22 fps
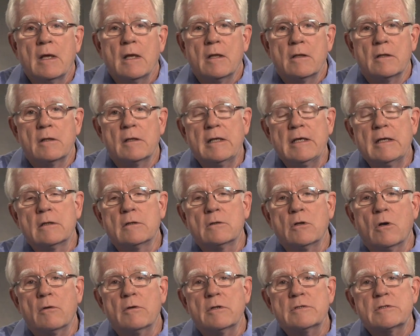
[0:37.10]
The legal
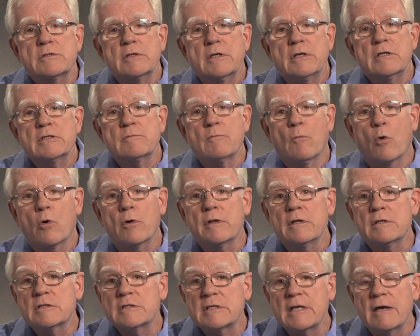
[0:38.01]
notice is more
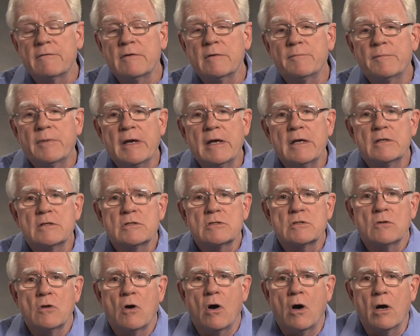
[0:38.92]
than seven
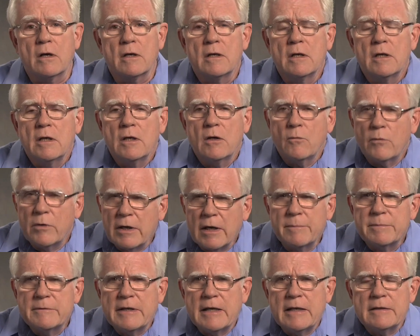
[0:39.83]
pages long. We
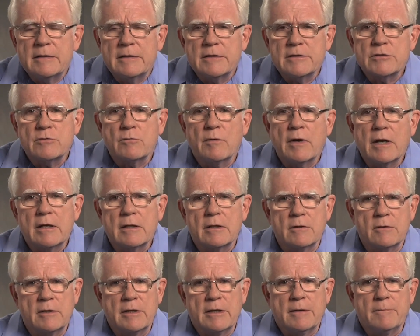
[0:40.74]
update this
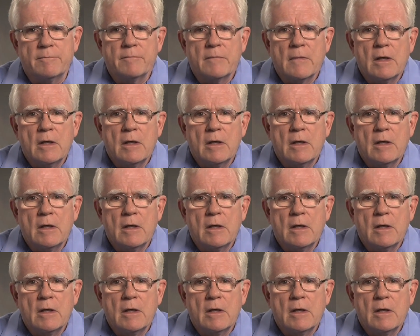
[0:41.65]
regularly.